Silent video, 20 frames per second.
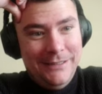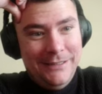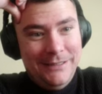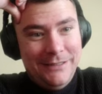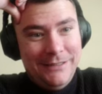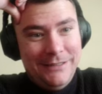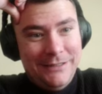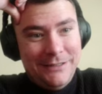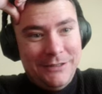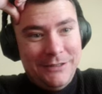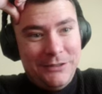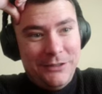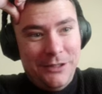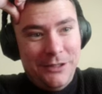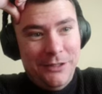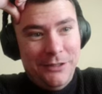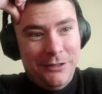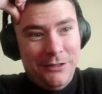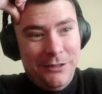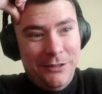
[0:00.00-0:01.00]
It's
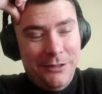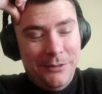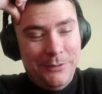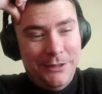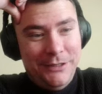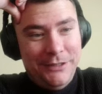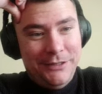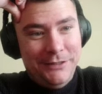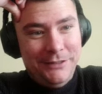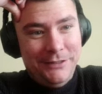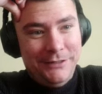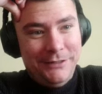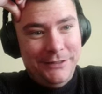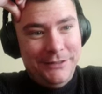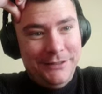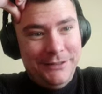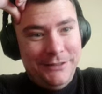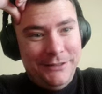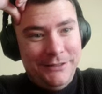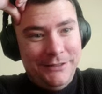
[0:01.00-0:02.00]
astronomical.
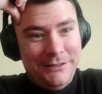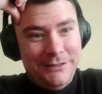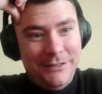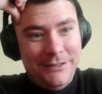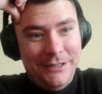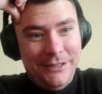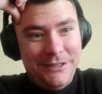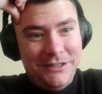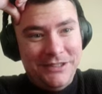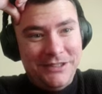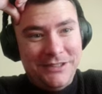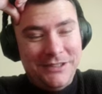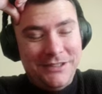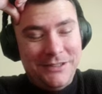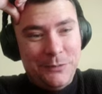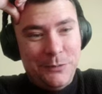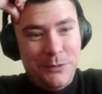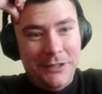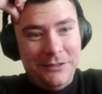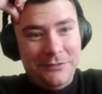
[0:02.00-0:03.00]
I just
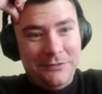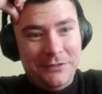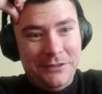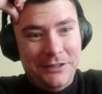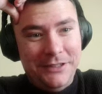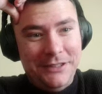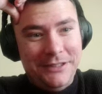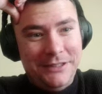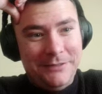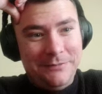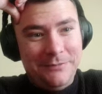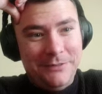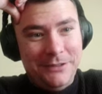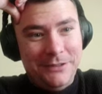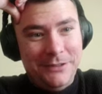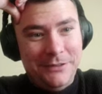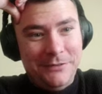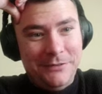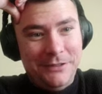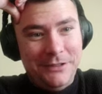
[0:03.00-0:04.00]
went for it, you
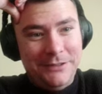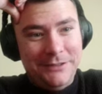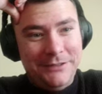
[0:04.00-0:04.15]
know